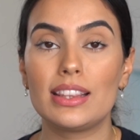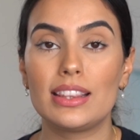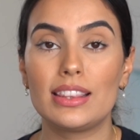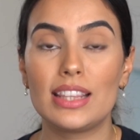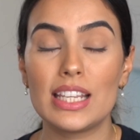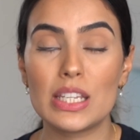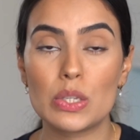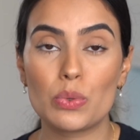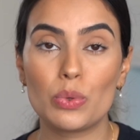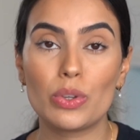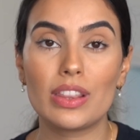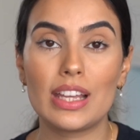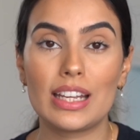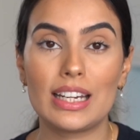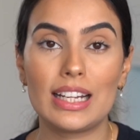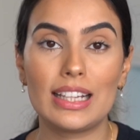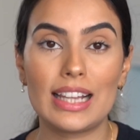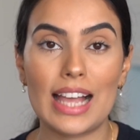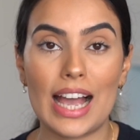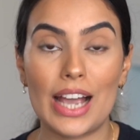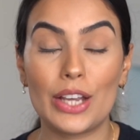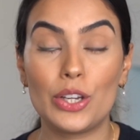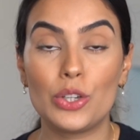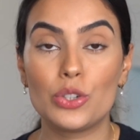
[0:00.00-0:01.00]
This will then
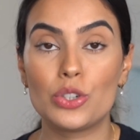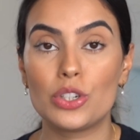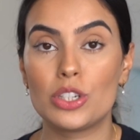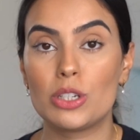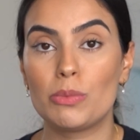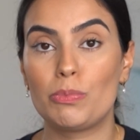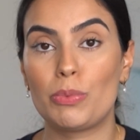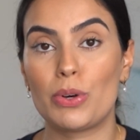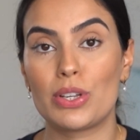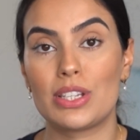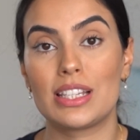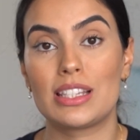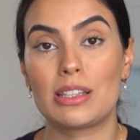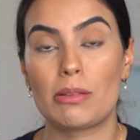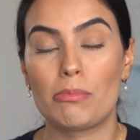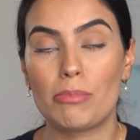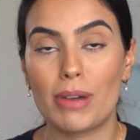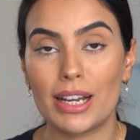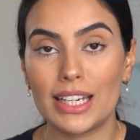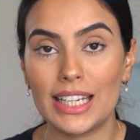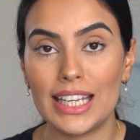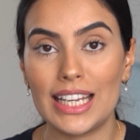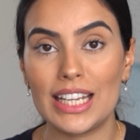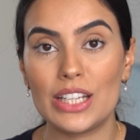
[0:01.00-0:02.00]
allow you to deposit some
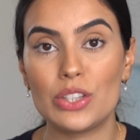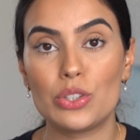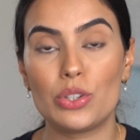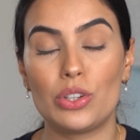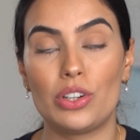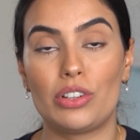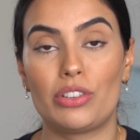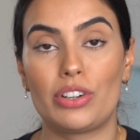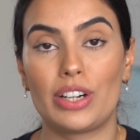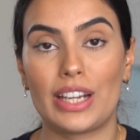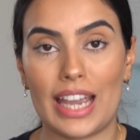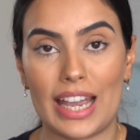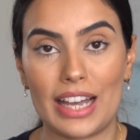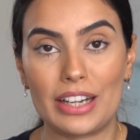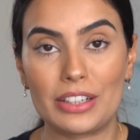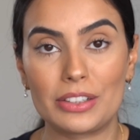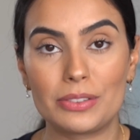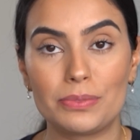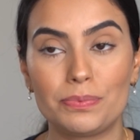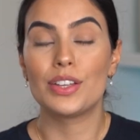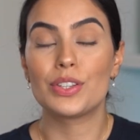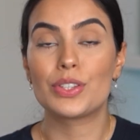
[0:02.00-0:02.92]
money into your account.